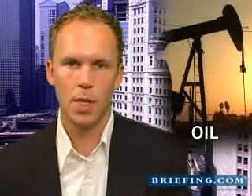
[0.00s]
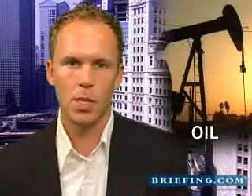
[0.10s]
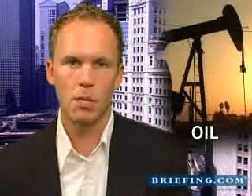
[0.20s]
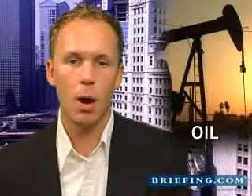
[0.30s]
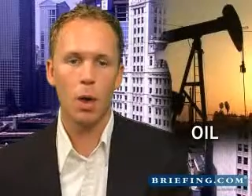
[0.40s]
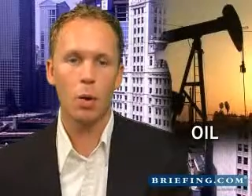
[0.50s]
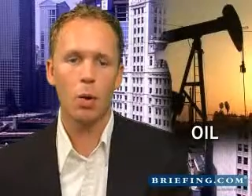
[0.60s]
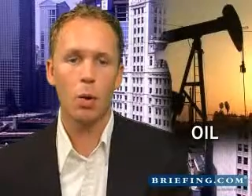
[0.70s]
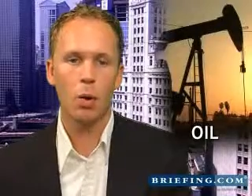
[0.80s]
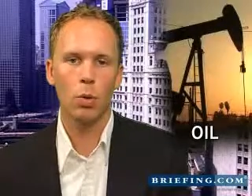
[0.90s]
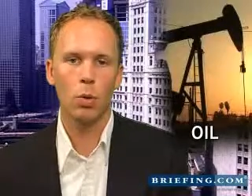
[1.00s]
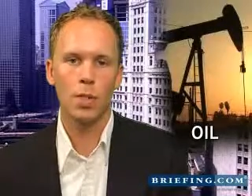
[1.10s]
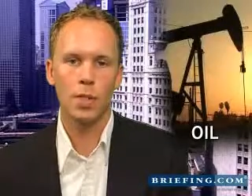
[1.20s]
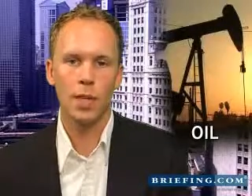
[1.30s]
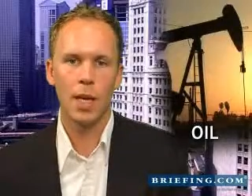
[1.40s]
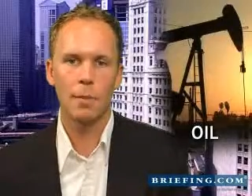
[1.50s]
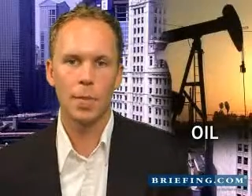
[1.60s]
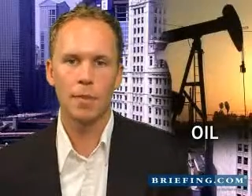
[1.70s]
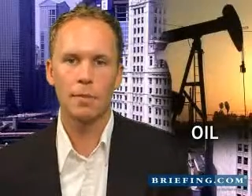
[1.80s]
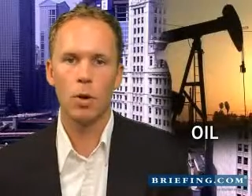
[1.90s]
Tomorrow, oil will once again
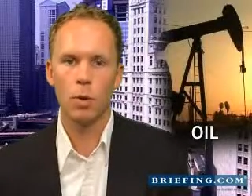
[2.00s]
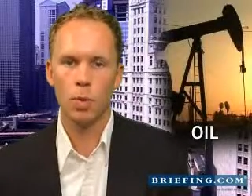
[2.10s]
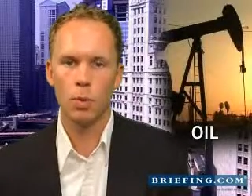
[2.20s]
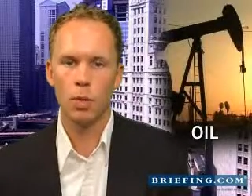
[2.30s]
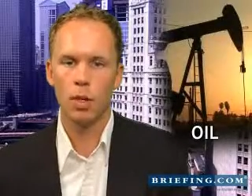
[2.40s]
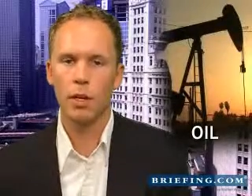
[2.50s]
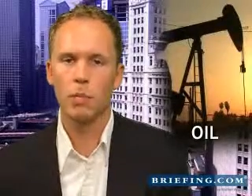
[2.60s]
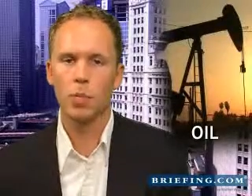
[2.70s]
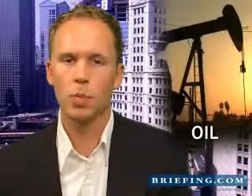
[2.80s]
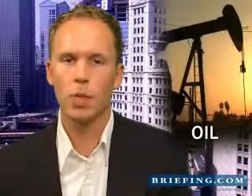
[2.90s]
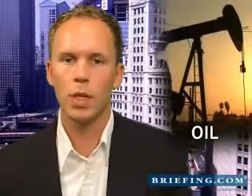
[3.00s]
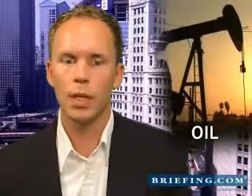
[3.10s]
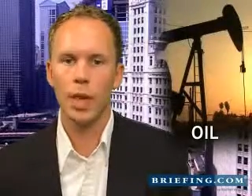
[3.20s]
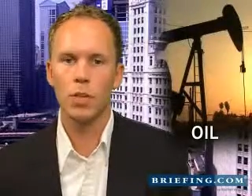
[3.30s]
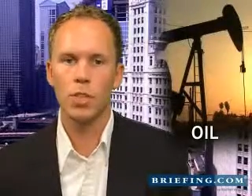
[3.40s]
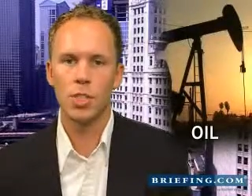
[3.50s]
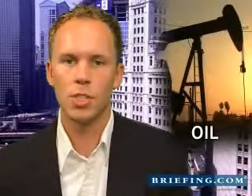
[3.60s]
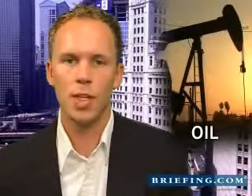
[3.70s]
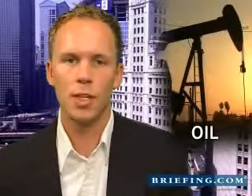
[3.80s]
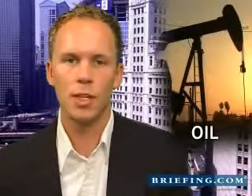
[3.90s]
be in focus with the government's weekly energy
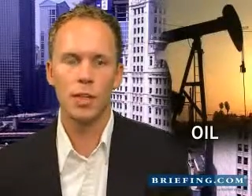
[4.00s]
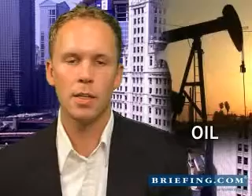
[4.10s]
data